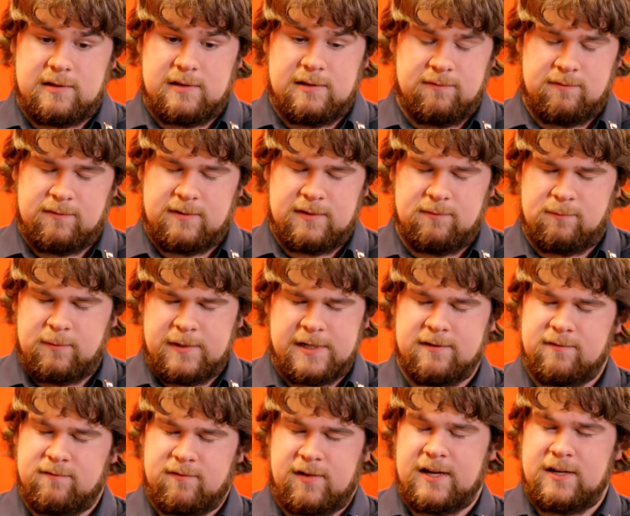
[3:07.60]
If if we
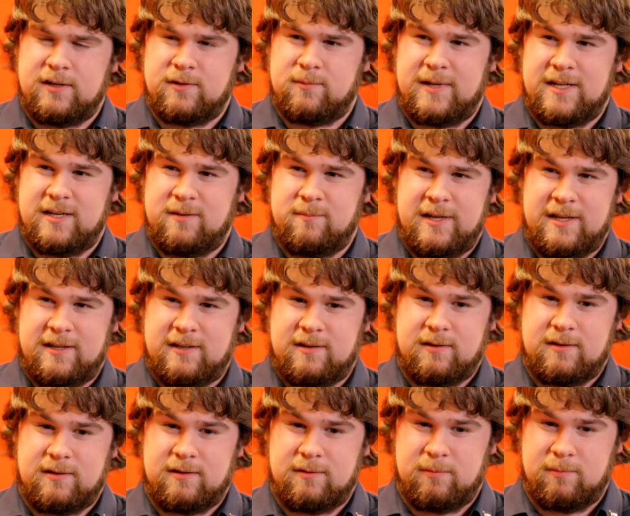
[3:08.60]
can find a way to make
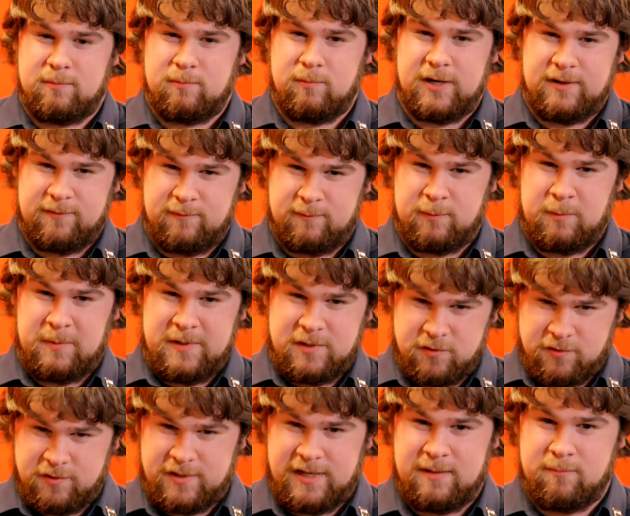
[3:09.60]
whatever we
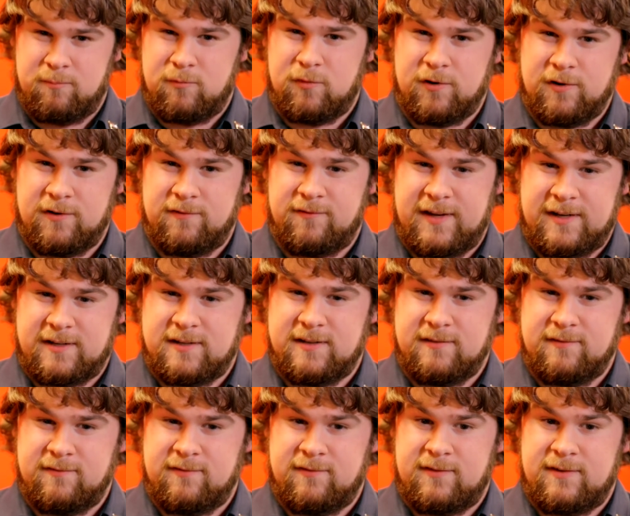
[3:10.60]
do get more
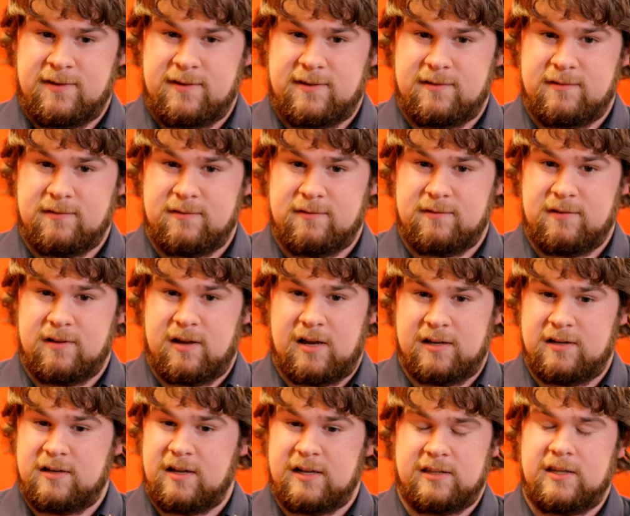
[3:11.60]
effective,
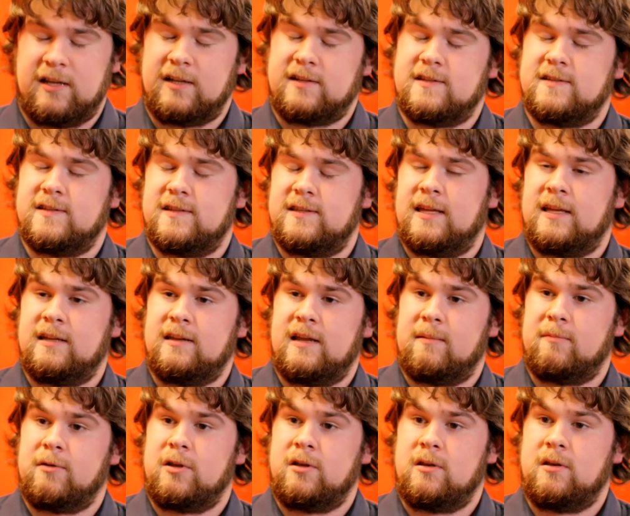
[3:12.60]
I'd I'd like to see that
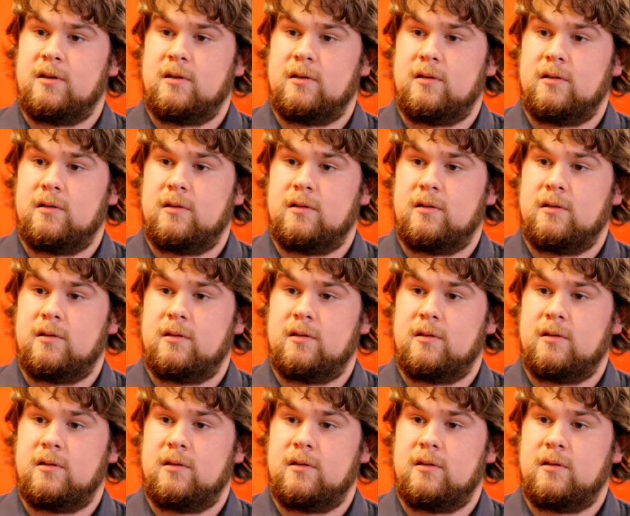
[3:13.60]
happen.